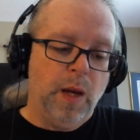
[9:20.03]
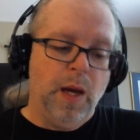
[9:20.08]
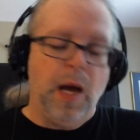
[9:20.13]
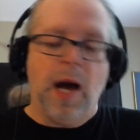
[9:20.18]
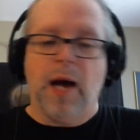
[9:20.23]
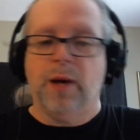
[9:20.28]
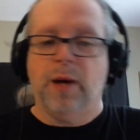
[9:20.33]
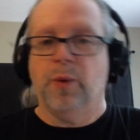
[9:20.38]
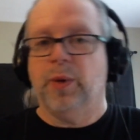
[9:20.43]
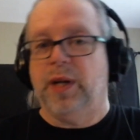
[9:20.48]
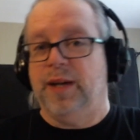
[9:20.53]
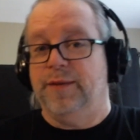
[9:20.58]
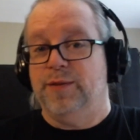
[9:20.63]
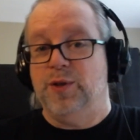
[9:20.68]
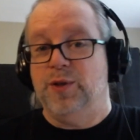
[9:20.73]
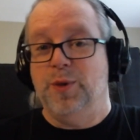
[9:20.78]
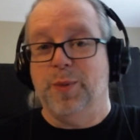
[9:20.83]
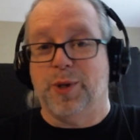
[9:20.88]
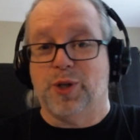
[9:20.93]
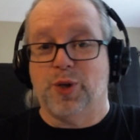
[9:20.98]
I don't want to give
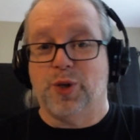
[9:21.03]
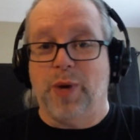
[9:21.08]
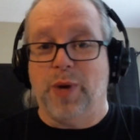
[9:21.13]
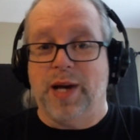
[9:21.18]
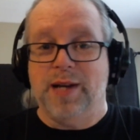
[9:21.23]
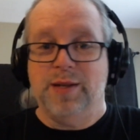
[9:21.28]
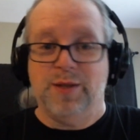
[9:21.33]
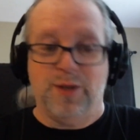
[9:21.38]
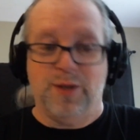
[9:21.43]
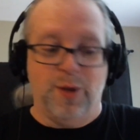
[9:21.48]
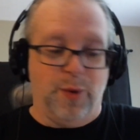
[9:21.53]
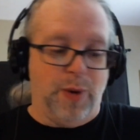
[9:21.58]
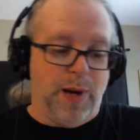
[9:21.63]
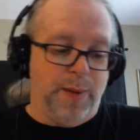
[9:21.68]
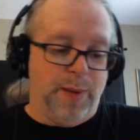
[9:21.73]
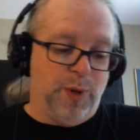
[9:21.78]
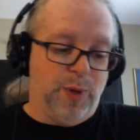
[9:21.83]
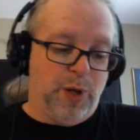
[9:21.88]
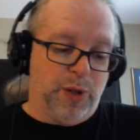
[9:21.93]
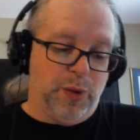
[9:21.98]
too much away, so
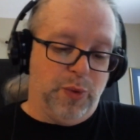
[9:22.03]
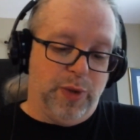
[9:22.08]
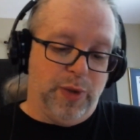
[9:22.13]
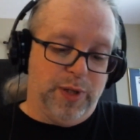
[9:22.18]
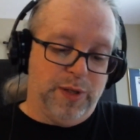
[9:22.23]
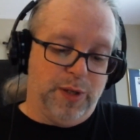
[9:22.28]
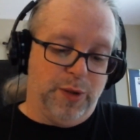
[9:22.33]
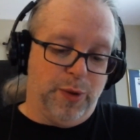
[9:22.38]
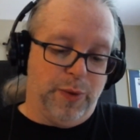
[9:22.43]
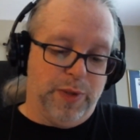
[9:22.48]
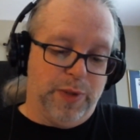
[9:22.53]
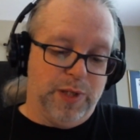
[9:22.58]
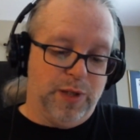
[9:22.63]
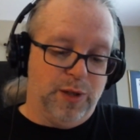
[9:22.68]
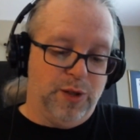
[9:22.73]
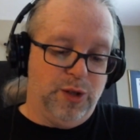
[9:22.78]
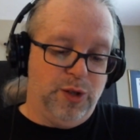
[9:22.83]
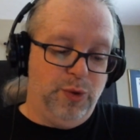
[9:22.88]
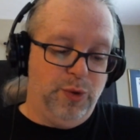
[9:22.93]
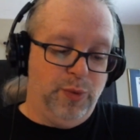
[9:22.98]
I'm not going to go into
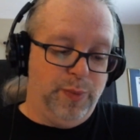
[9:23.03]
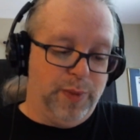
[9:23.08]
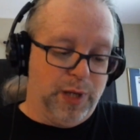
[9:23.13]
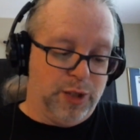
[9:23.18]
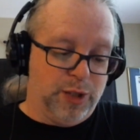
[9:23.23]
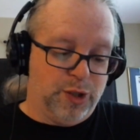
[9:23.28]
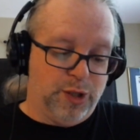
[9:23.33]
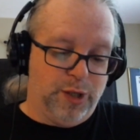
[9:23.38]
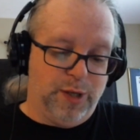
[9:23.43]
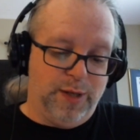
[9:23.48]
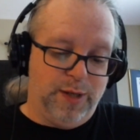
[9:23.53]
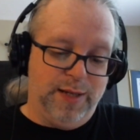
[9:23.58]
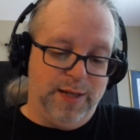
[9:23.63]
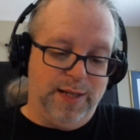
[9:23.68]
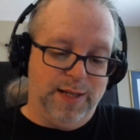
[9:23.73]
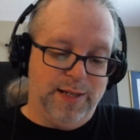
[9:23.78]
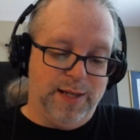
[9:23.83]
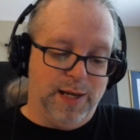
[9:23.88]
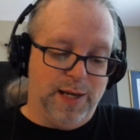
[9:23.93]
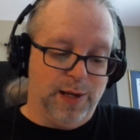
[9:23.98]
too much
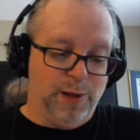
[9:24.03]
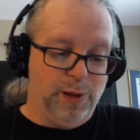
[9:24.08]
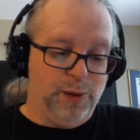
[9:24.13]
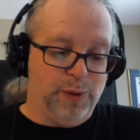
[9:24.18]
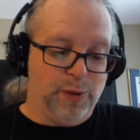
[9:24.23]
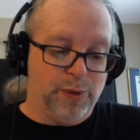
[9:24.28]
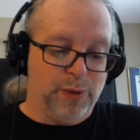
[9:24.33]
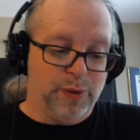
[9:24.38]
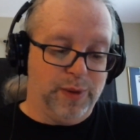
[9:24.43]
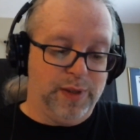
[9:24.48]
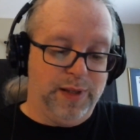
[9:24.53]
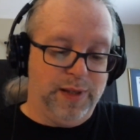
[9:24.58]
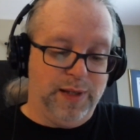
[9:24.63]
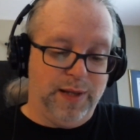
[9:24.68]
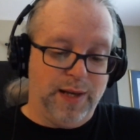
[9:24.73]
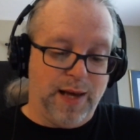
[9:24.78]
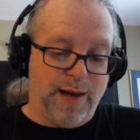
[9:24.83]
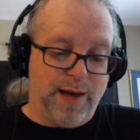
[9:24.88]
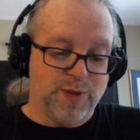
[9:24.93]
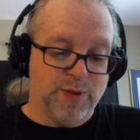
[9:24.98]
detail or
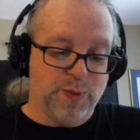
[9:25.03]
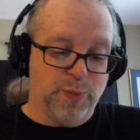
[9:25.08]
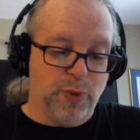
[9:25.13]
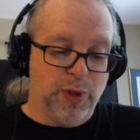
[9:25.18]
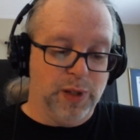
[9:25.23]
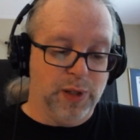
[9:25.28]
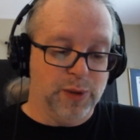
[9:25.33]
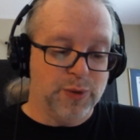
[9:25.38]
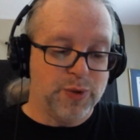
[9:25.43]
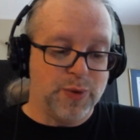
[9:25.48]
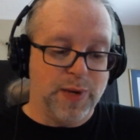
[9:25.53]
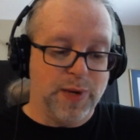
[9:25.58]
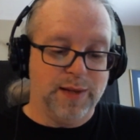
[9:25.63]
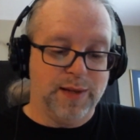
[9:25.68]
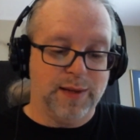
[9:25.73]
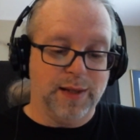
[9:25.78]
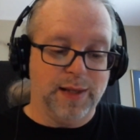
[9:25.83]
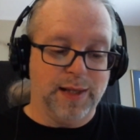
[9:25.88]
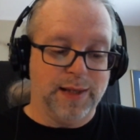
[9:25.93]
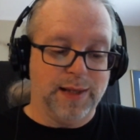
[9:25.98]
have spoilers or
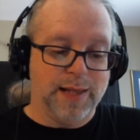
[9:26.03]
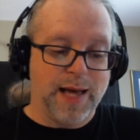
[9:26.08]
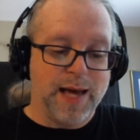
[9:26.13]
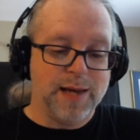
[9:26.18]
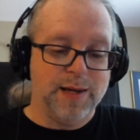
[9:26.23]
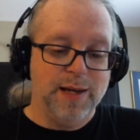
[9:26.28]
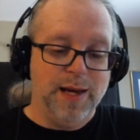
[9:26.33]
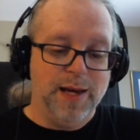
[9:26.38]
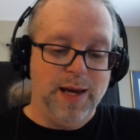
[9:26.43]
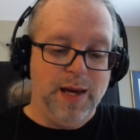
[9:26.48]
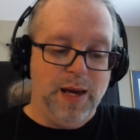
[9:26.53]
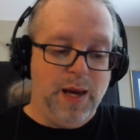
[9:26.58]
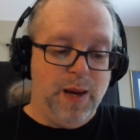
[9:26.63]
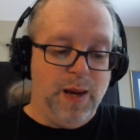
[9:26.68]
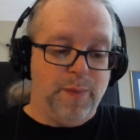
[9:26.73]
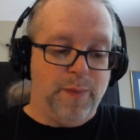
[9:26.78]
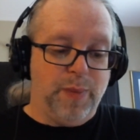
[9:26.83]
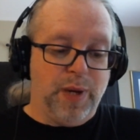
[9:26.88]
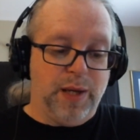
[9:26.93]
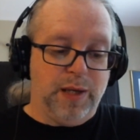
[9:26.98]
anything like that.
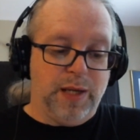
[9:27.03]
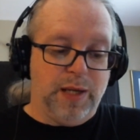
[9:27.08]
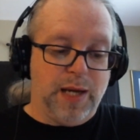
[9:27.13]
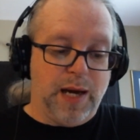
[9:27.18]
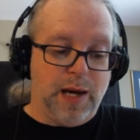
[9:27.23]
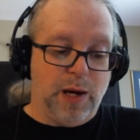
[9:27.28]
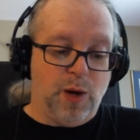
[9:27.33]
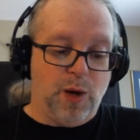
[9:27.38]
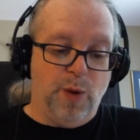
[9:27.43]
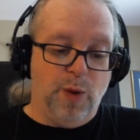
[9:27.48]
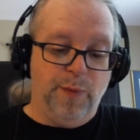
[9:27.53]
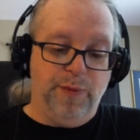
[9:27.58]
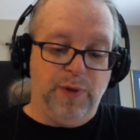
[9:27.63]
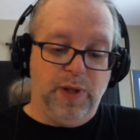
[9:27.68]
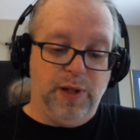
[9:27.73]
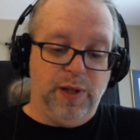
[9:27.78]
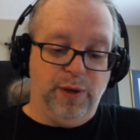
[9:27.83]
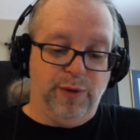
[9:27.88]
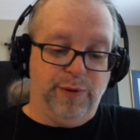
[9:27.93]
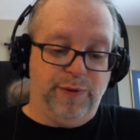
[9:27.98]
But
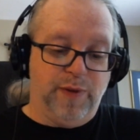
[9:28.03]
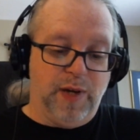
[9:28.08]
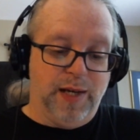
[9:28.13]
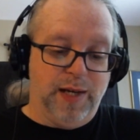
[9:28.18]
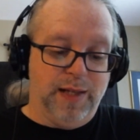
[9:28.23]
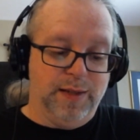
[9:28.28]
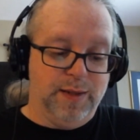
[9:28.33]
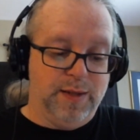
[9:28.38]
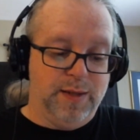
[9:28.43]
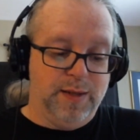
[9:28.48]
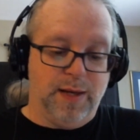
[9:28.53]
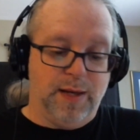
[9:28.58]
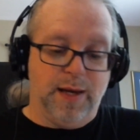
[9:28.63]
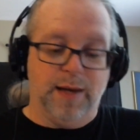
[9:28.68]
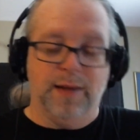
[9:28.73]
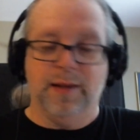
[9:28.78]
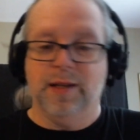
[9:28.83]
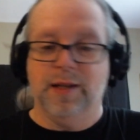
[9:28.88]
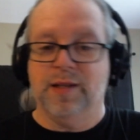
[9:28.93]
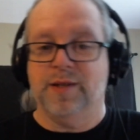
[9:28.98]
hopefully you'll find
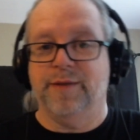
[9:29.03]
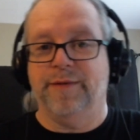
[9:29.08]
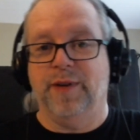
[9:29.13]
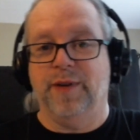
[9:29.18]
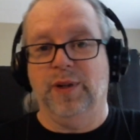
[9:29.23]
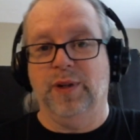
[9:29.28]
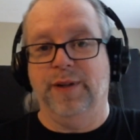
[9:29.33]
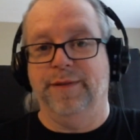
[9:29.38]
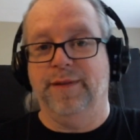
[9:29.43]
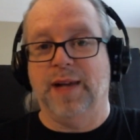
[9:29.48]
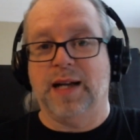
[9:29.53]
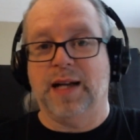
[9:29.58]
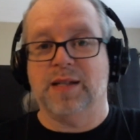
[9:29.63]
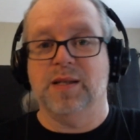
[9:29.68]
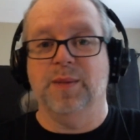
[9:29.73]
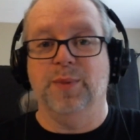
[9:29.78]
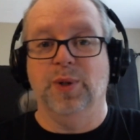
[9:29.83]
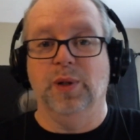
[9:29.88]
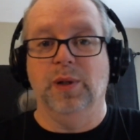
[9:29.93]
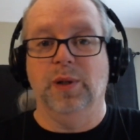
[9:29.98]
that it's a fairly
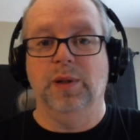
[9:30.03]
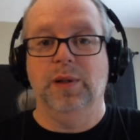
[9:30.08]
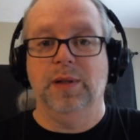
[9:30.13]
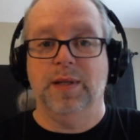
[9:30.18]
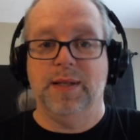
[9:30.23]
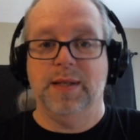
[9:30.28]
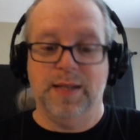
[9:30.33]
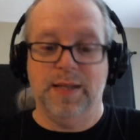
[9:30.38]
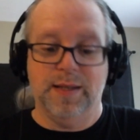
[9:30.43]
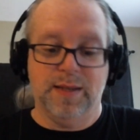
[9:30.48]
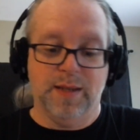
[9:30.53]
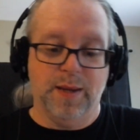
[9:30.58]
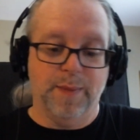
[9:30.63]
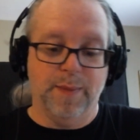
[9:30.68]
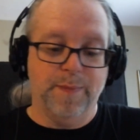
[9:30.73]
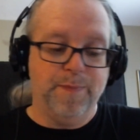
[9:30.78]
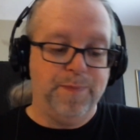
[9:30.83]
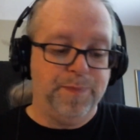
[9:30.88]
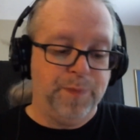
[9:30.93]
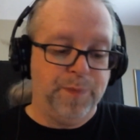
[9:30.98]
flexible system,